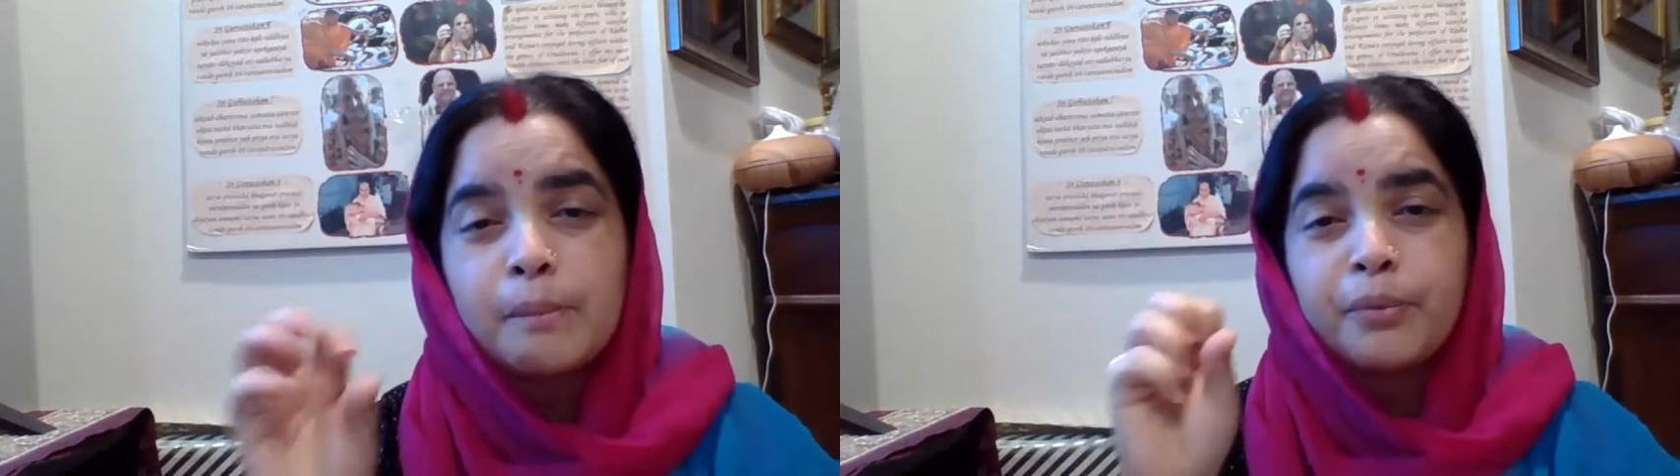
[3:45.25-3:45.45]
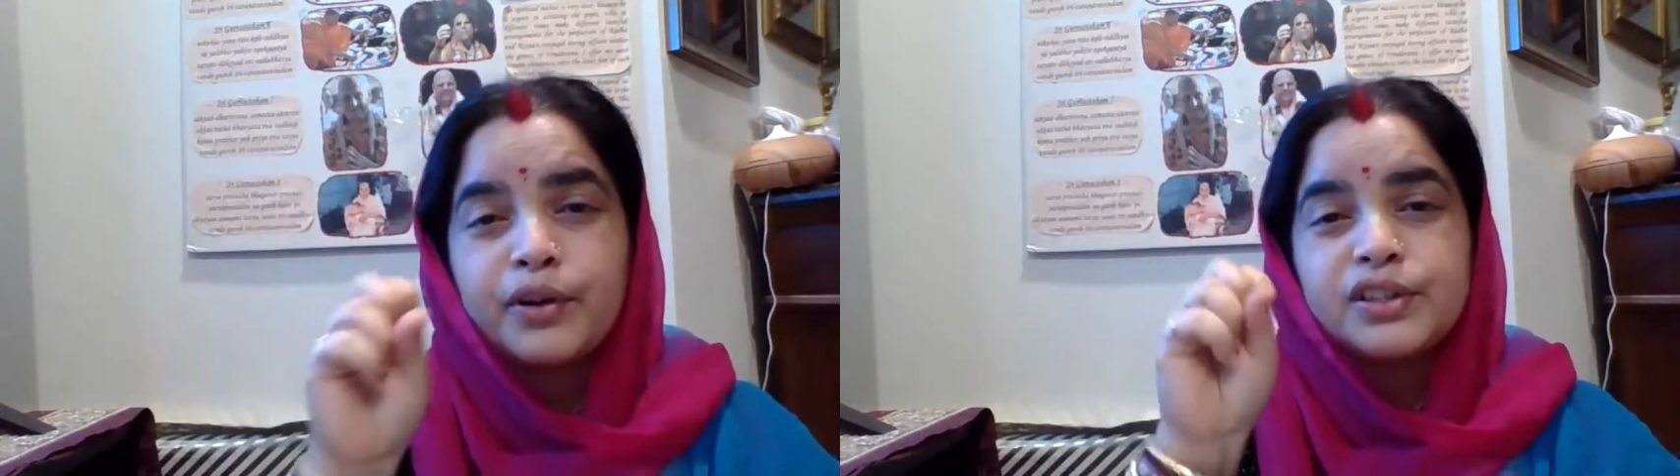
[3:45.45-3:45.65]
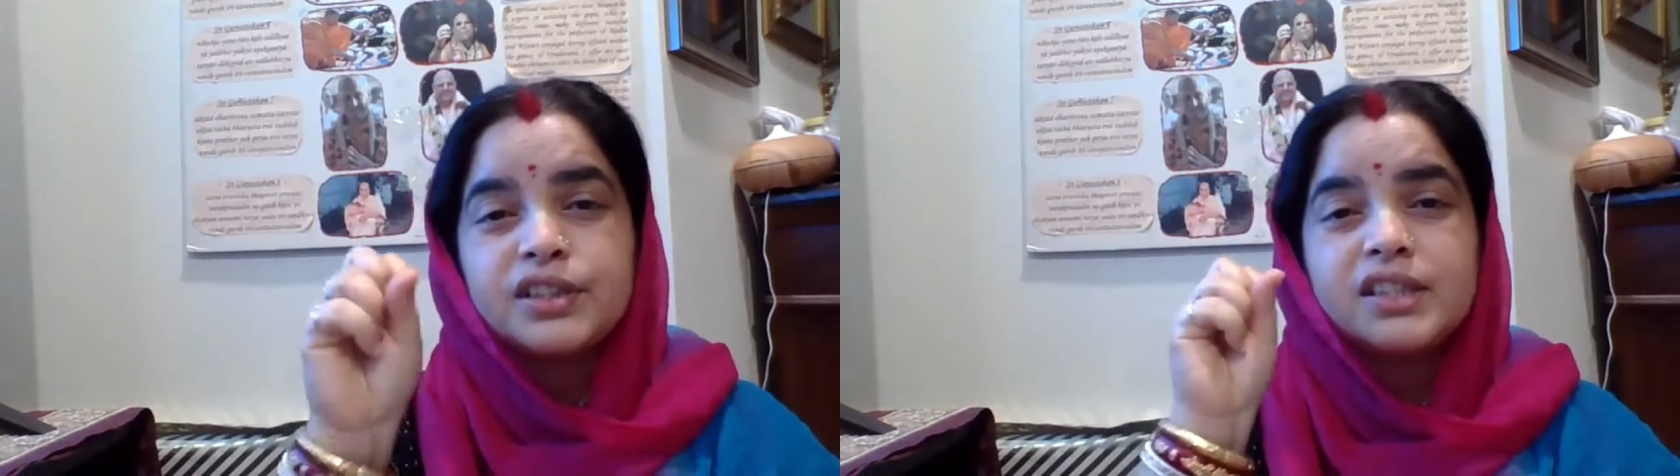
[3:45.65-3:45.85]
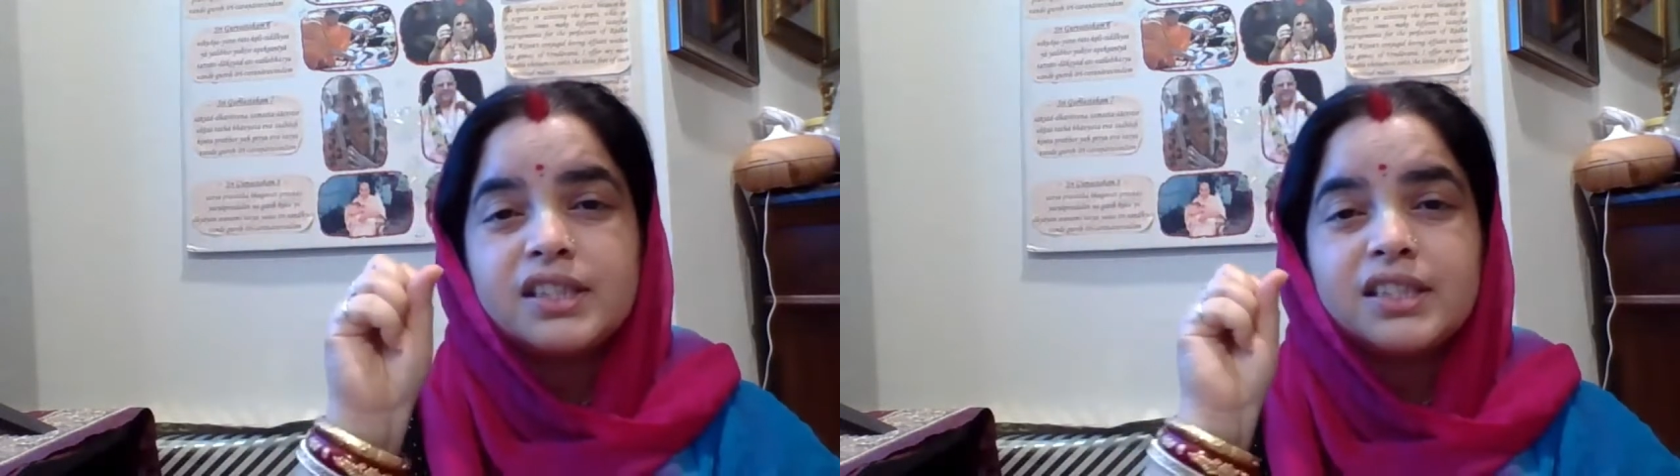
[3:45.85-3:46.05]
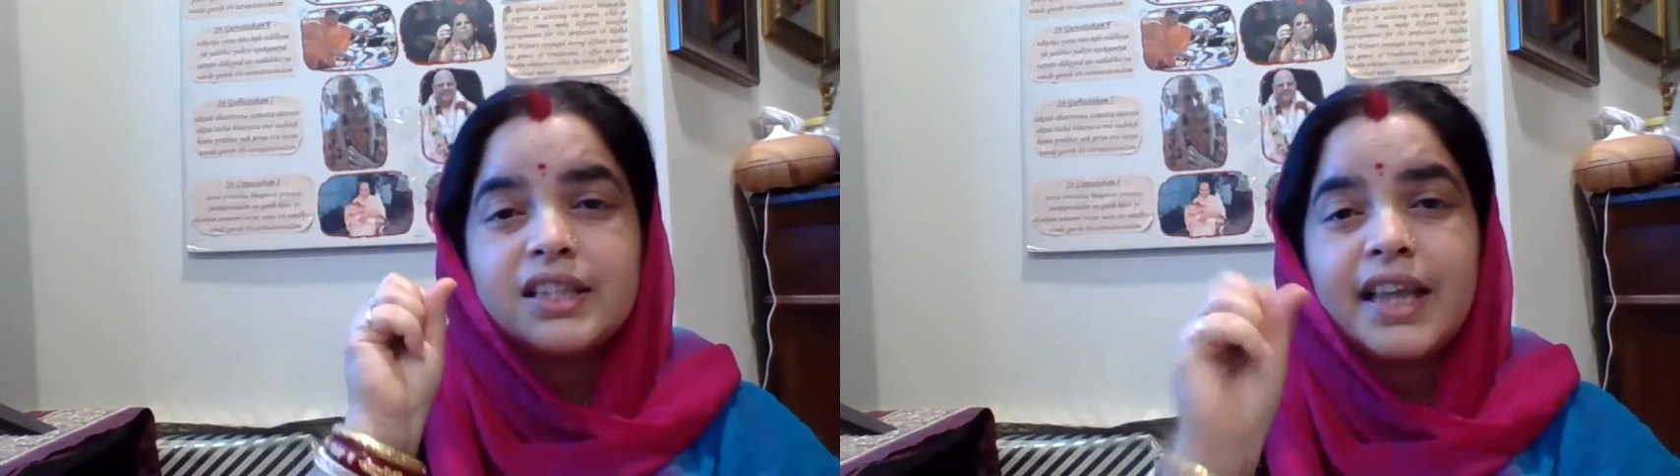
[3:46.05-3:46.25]

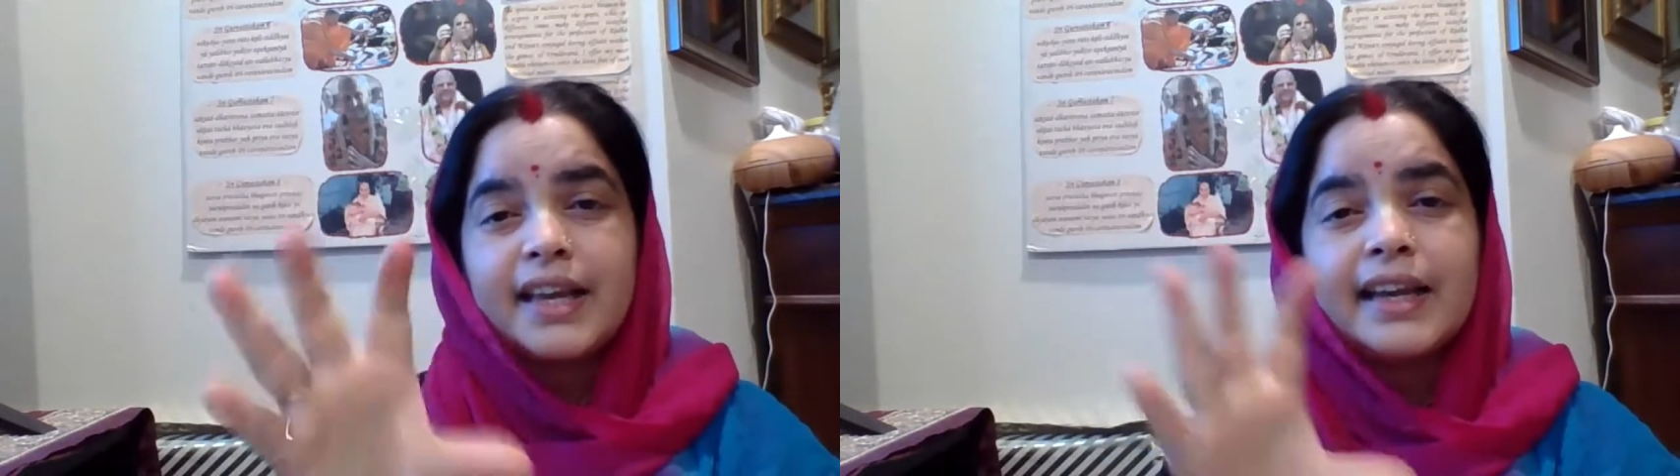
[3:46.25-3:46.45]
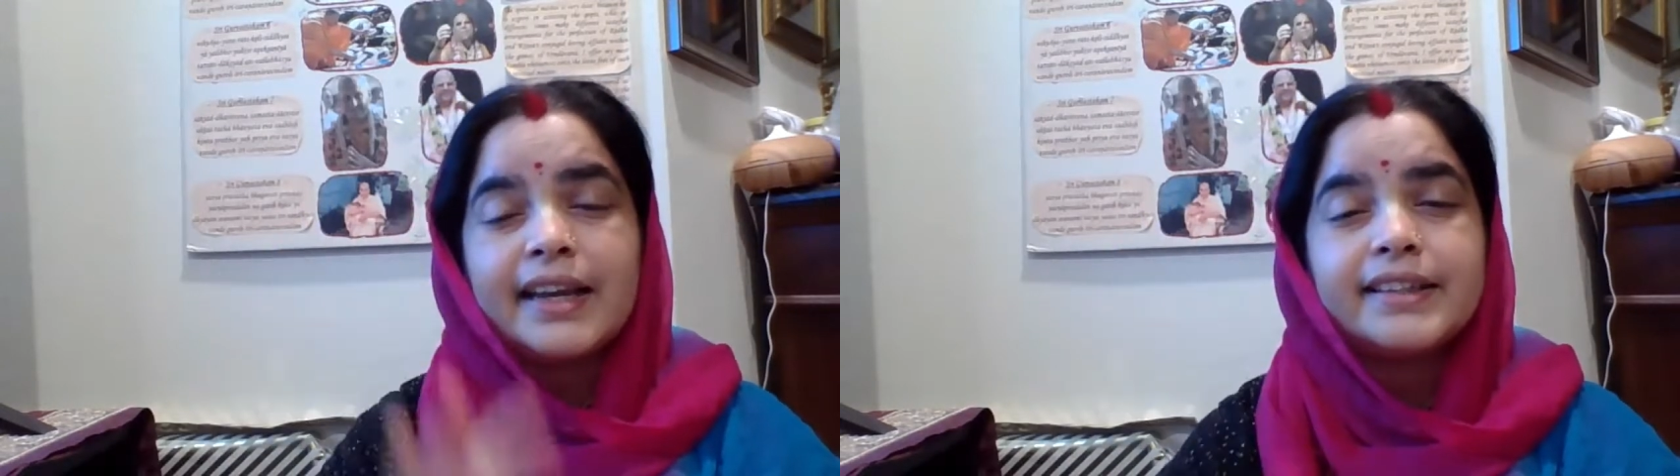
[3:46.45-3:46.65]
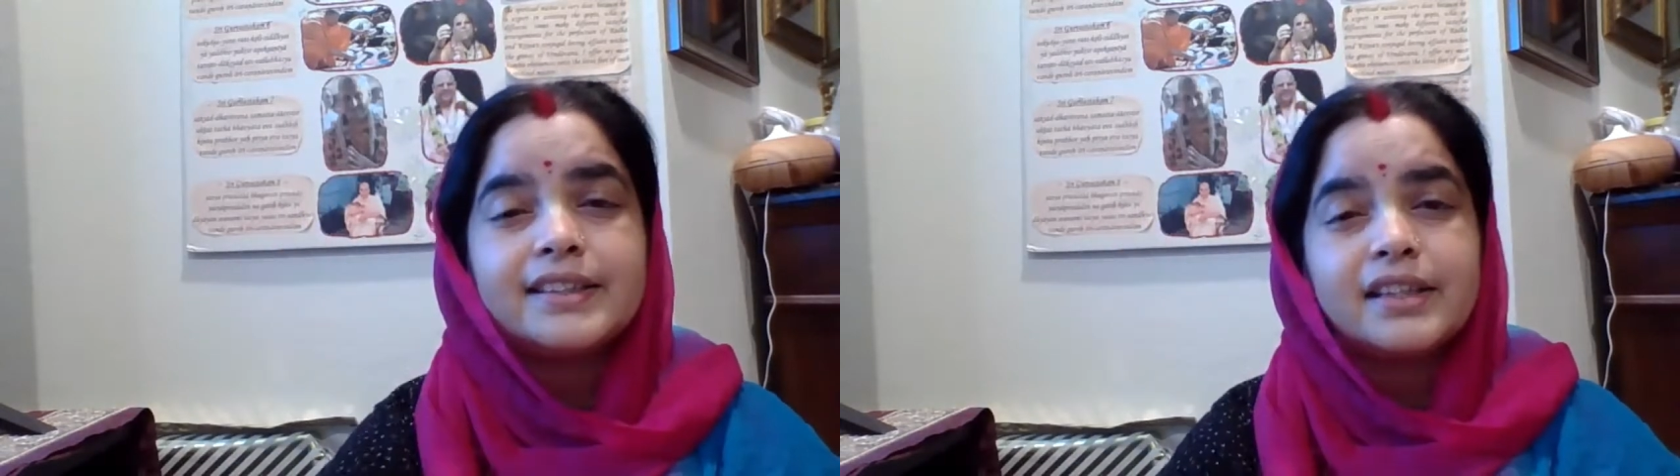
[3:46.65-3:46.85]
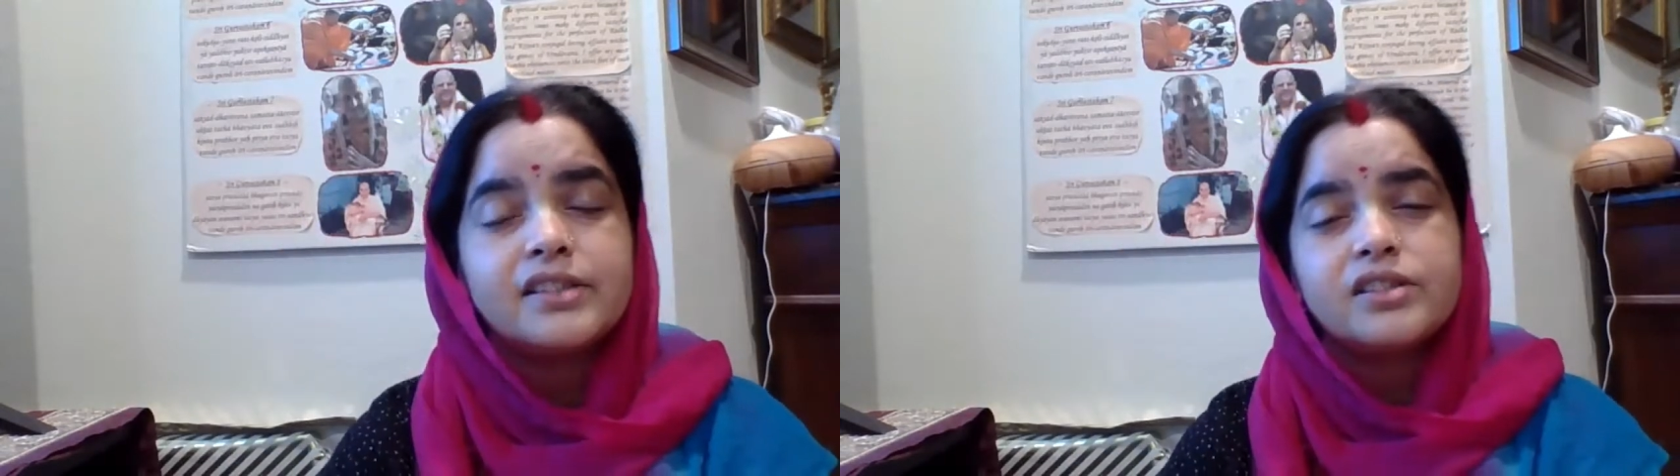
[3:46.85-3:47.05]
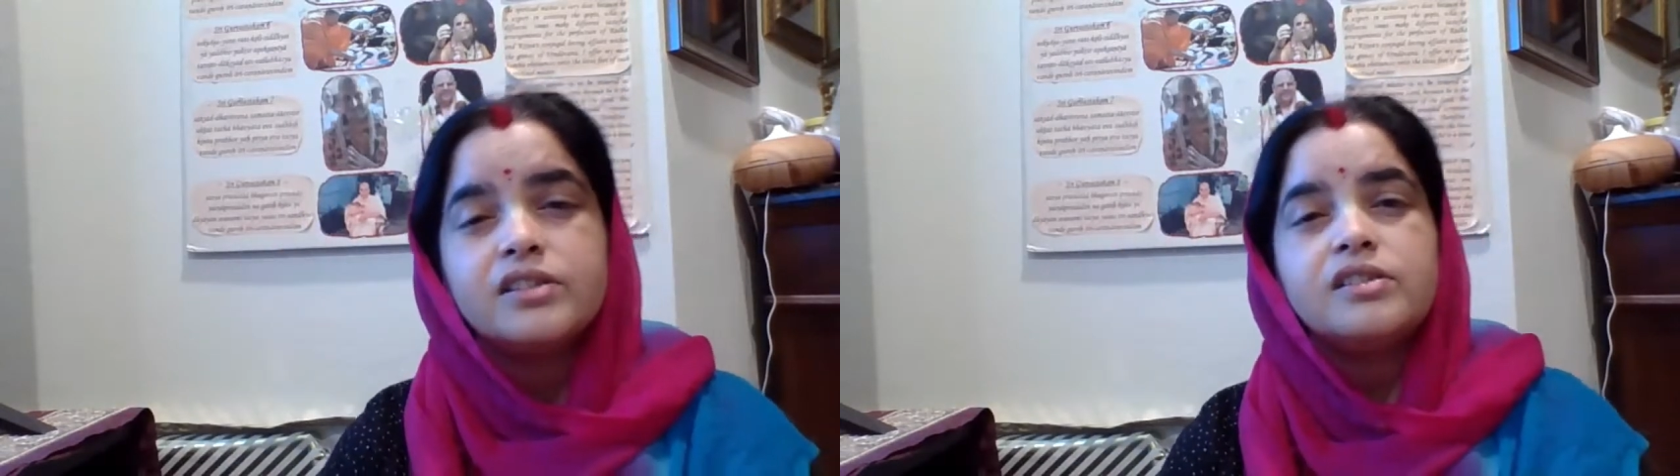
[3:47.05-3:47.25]
poisonous snake-like
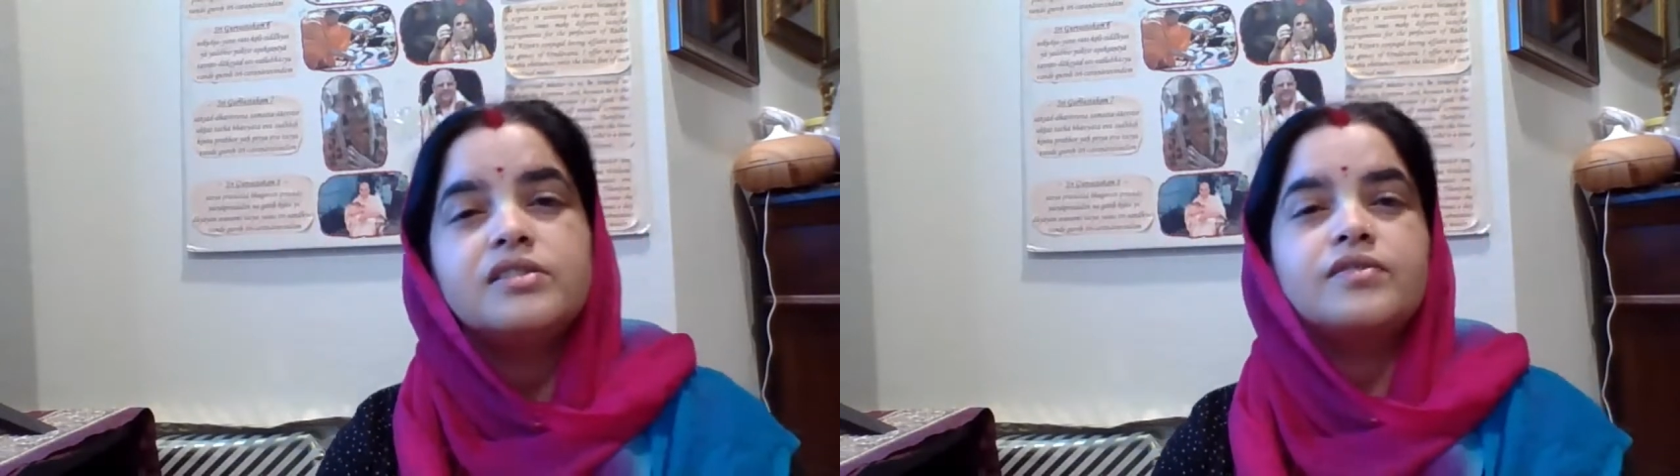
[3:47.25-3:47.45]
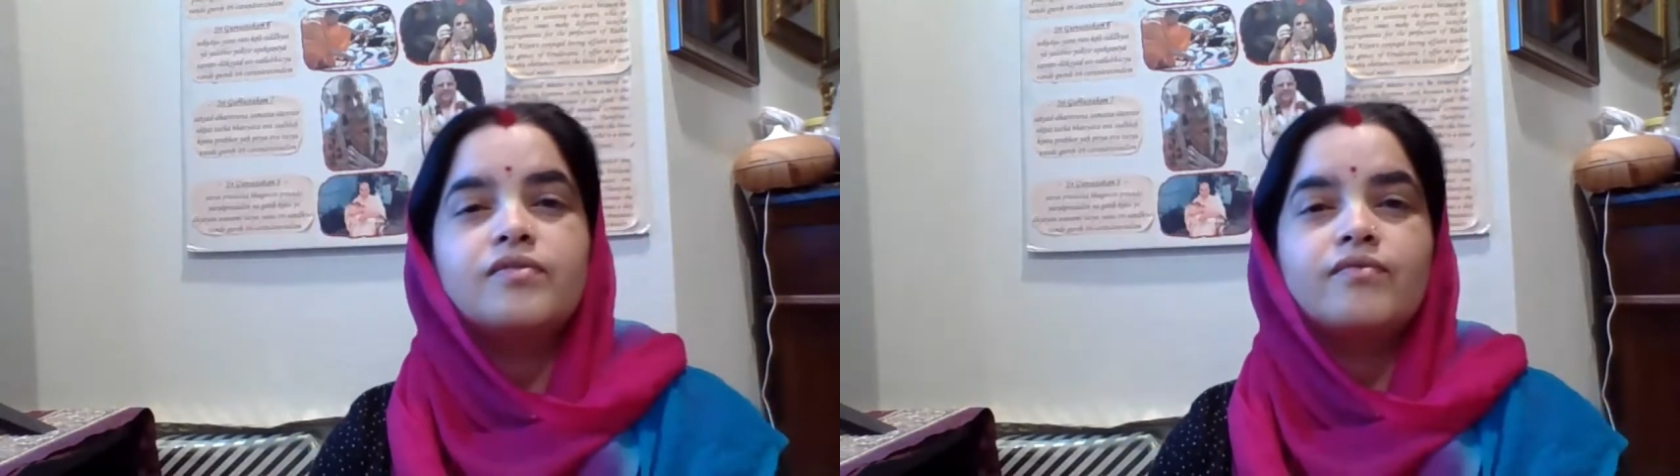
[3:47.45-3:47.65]
senses?